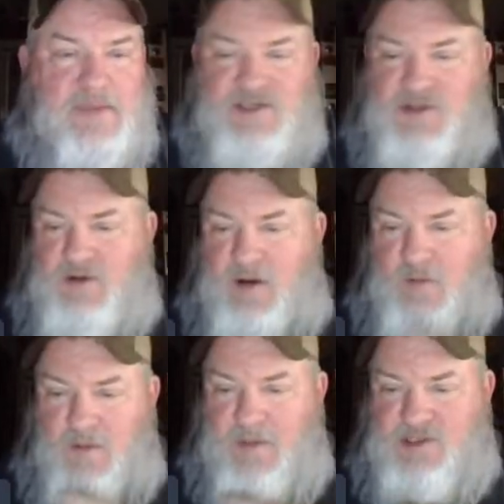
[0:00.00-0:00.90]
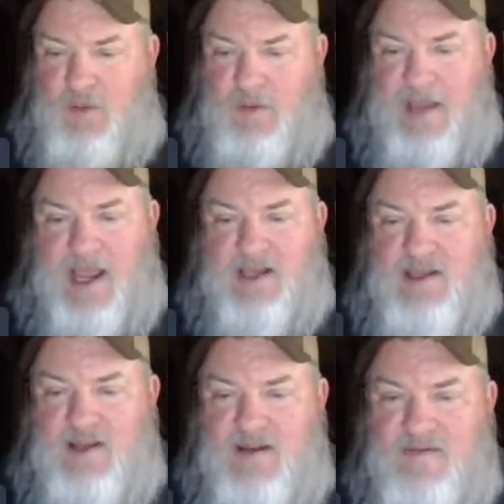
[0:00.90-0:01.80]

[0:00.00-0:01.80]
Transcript: I want to make sure we're back.